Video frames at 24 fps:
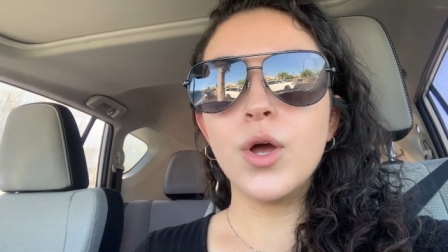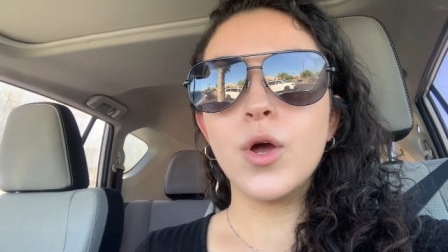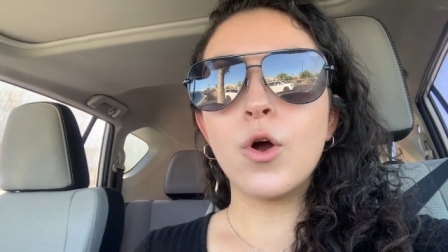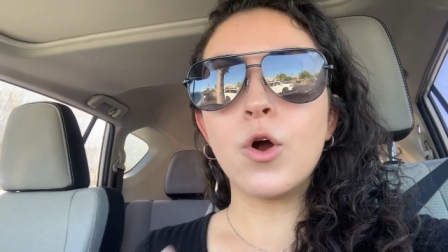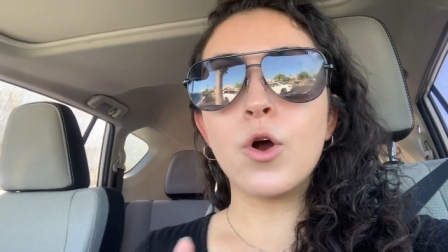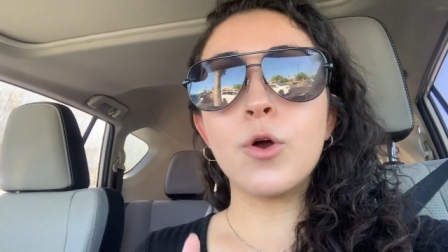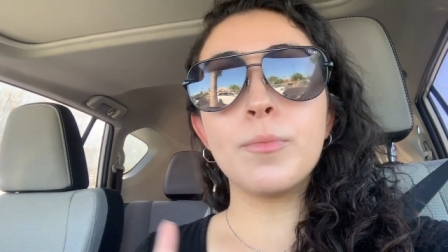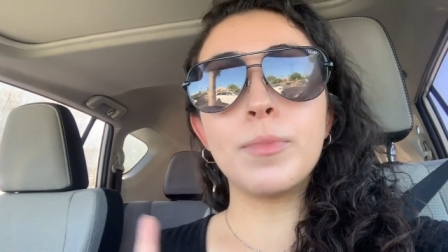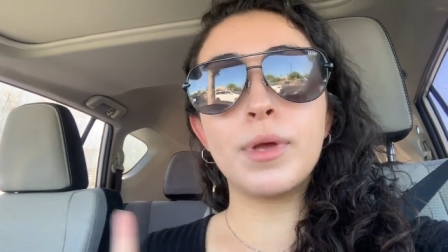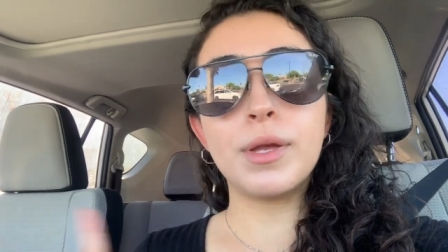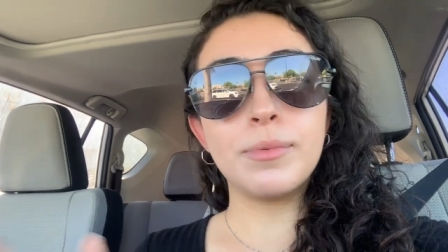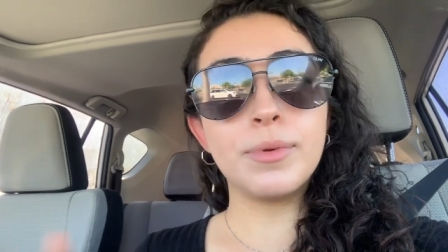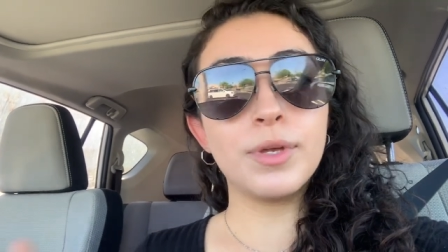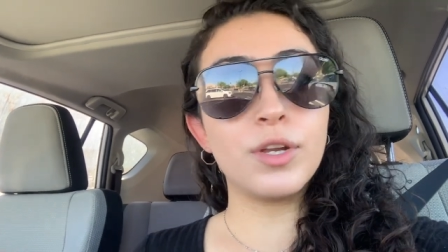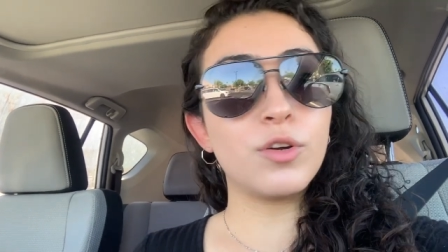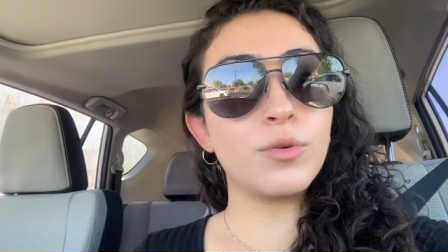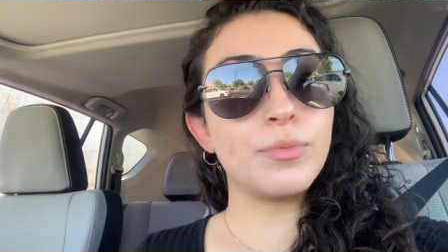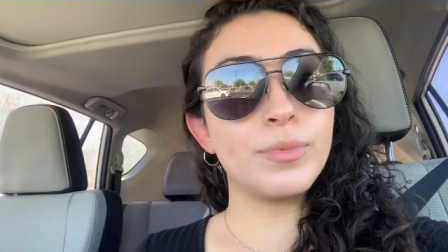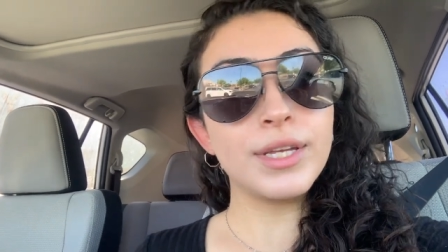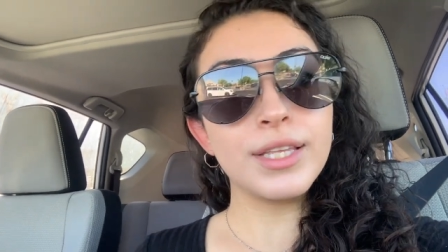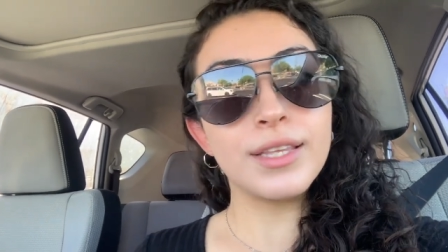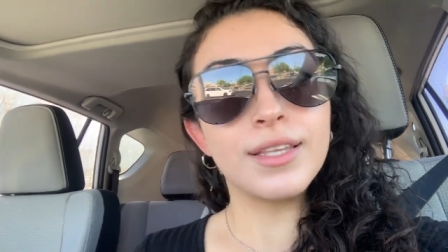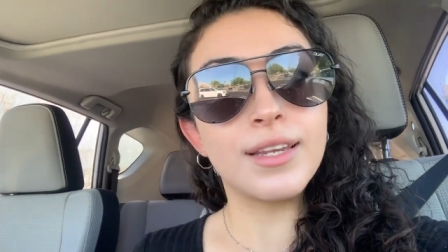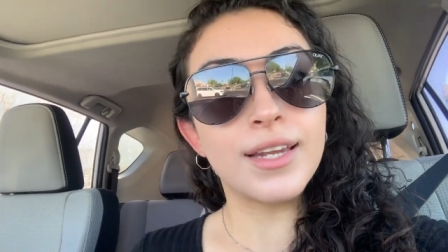or maybe it'll
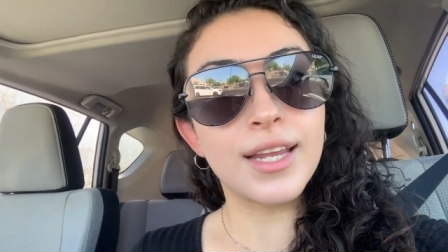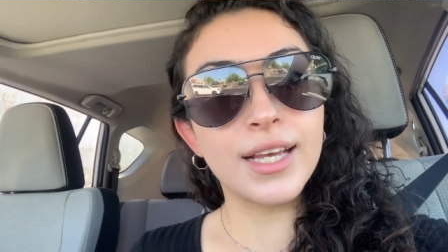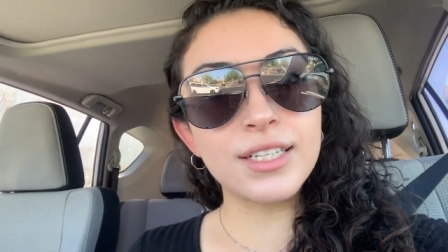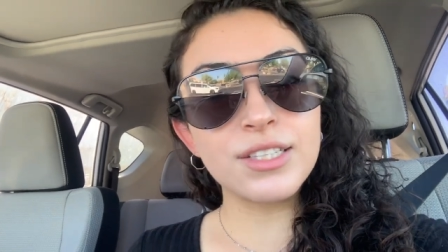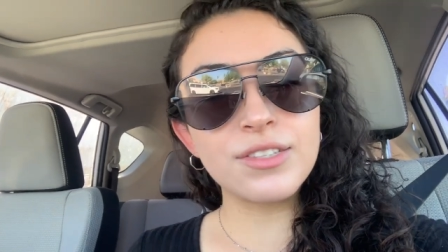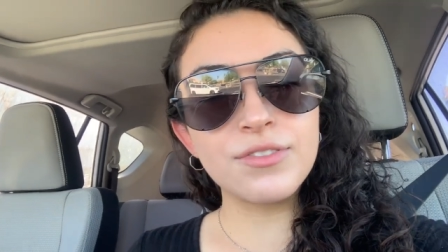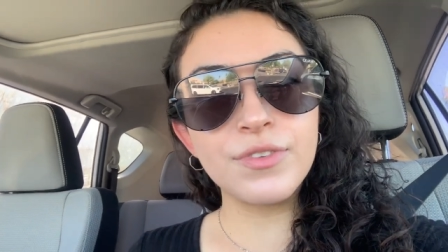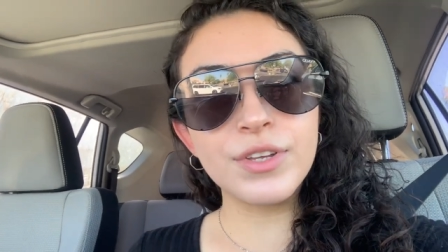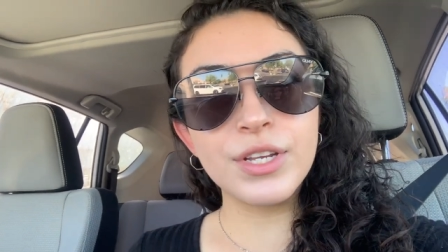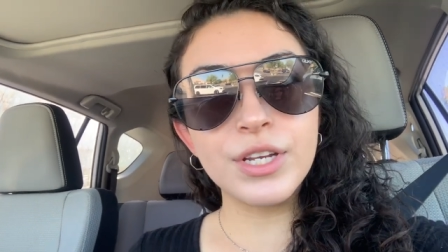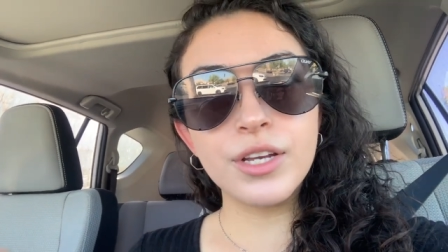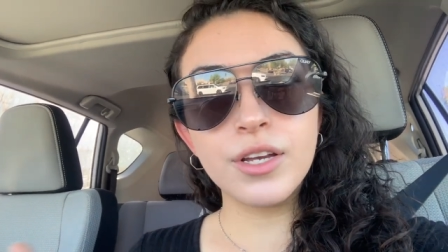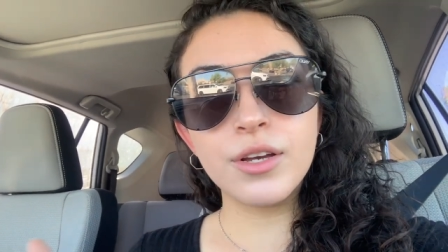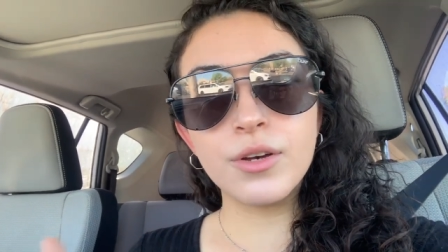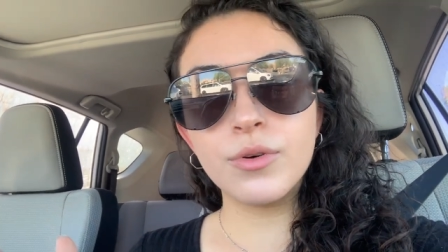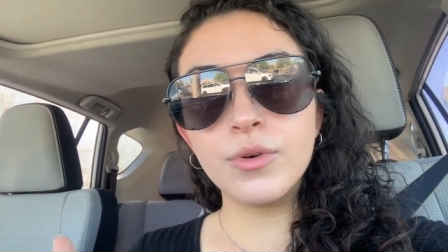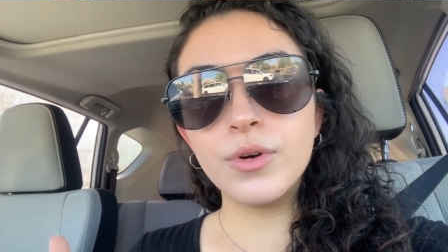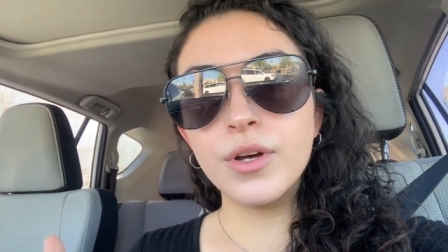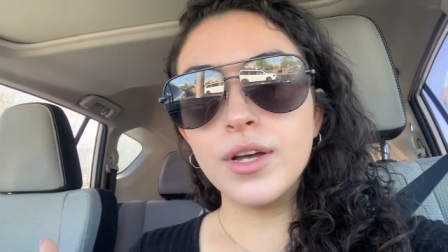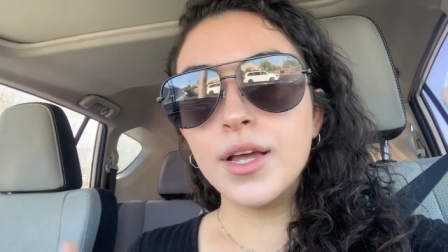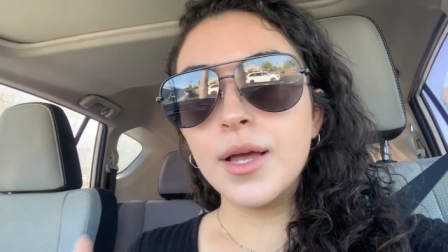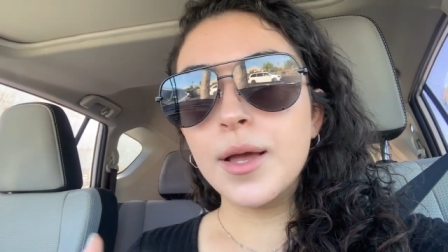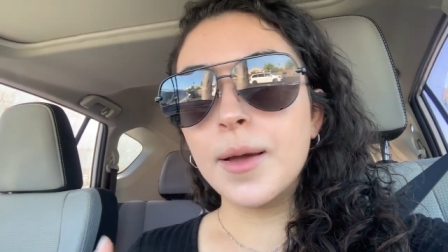be in the next video.